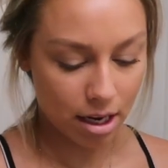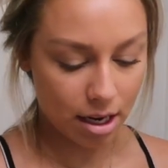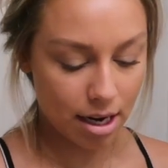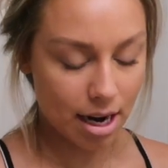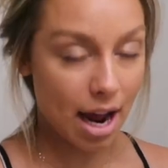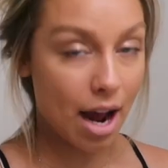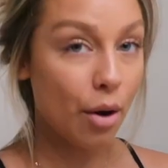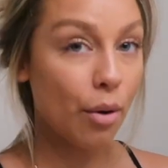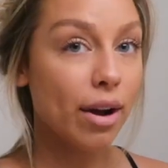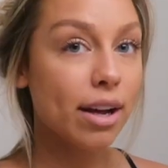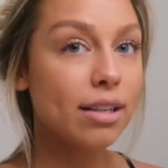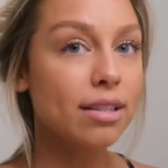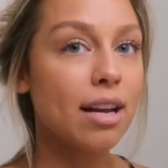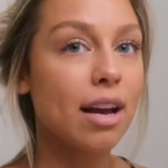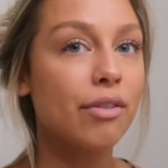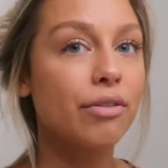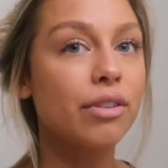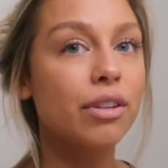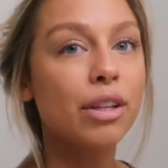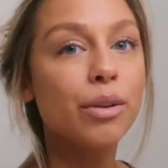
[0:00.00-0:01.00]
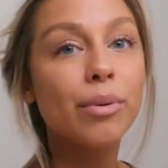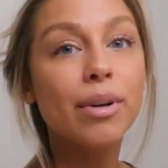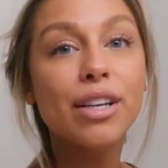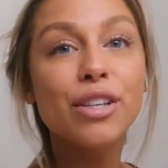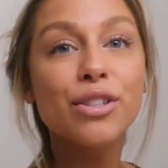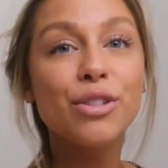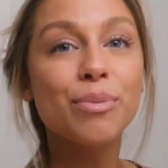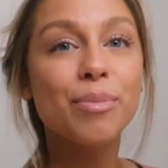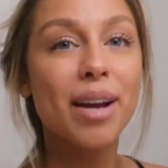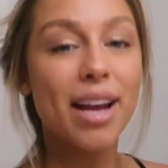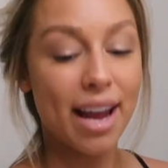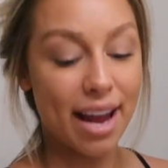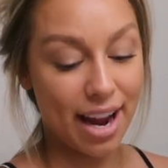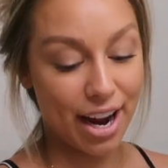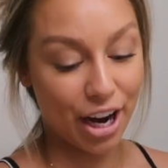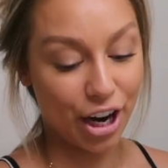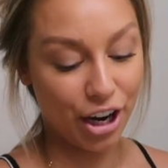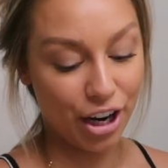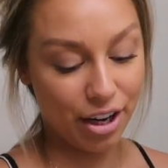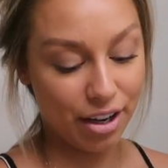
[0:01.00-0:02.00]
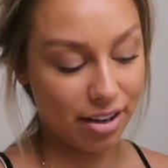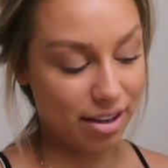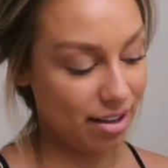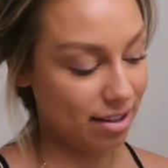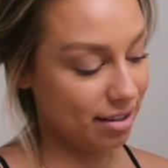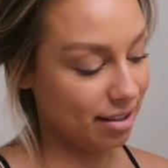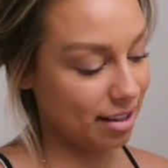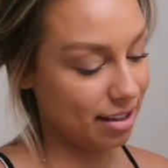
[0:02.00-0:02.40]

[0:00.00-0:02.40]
Now I definitely want to do my hair because